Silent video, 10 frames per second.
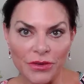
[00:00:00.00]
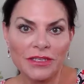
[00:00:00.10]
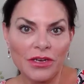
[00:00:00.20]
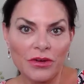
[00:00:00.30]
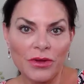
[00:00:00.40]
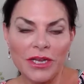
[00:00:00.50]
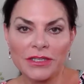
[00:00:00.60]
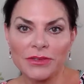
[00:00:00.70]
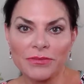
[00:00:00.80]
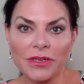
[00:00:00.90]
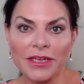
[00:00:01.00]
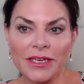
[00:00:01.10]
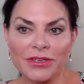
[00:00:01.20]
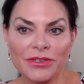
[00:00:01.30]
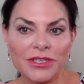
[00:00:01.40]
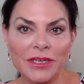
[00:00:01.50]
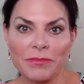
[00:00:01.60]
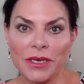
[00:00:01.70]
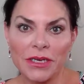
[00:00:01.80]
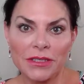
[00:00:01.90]
So it's really interesting
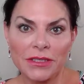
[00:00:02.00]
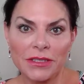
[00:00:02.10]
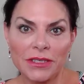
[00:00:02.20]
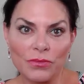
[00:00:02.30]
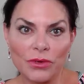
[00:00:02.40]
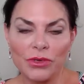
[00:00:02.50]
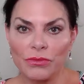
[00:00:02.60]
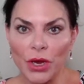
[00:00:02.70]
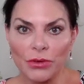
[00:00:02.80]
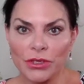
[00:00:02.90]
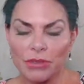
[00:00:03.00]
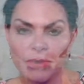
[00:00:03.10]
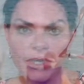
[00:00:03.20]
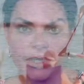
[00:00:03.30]
because when you go to the beach